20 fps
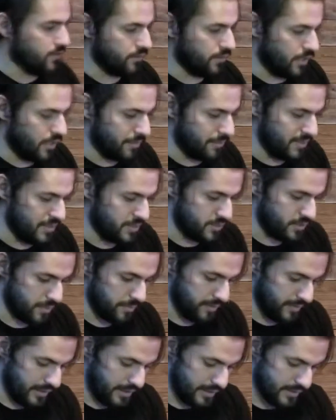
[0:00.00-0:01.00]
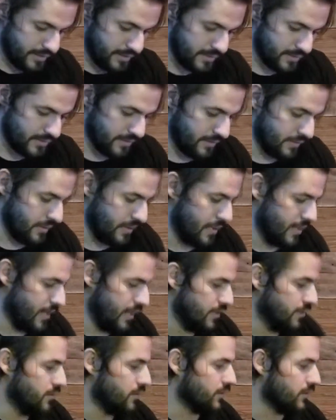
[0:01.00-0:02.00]
to the Army Surplus,
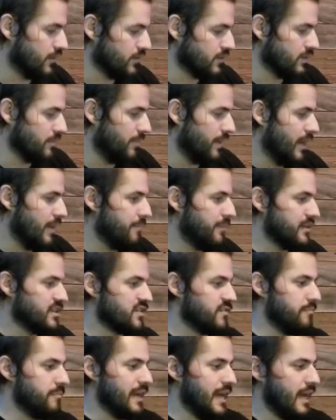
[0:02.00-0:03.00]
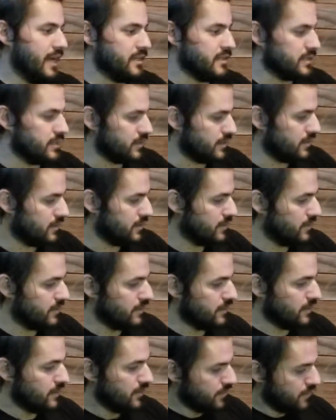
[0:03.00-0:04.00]
you can also buy a bunch of badges.
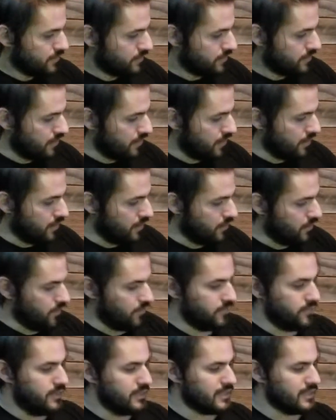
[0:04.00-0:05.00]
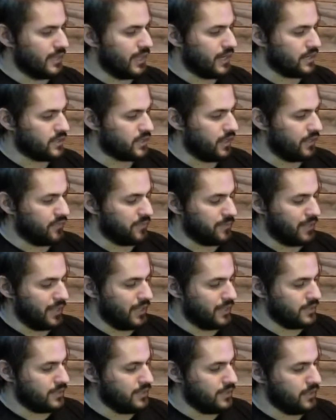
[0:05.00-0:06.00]
So this I actually got from
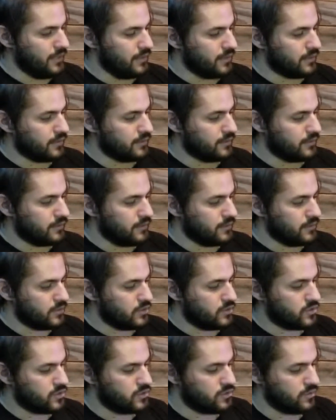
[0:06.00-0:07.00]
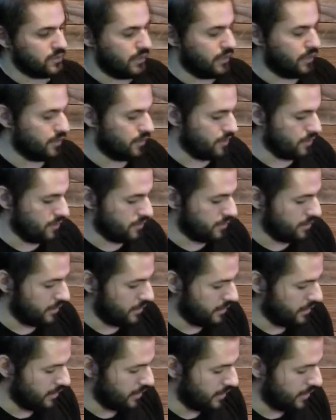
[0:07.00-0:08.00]
Antique, or
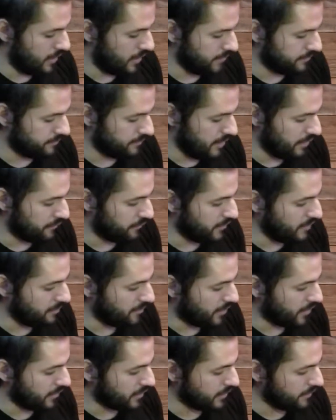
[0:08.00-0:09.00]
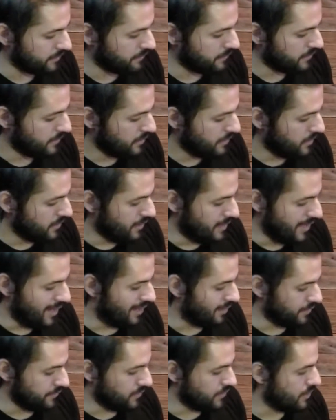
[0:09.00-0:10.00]
a flea market. I
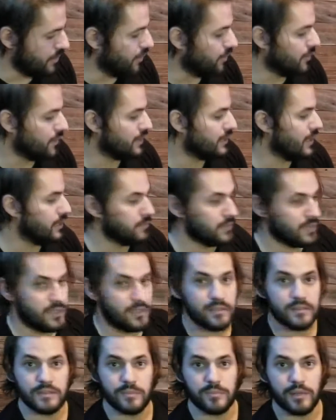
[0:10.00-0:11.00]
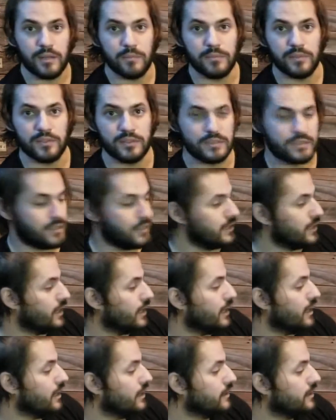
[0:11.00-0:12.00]
don't even know what that means, I'm not a military
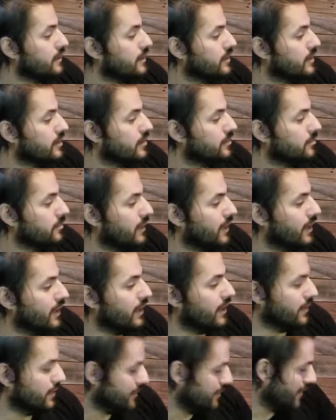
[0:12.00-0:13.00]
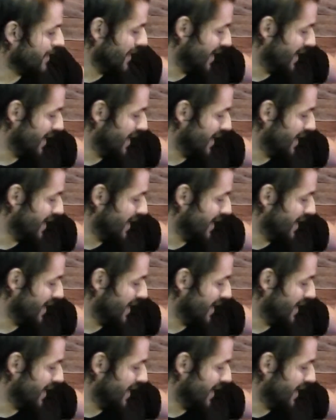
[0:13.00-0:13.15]
guy. But I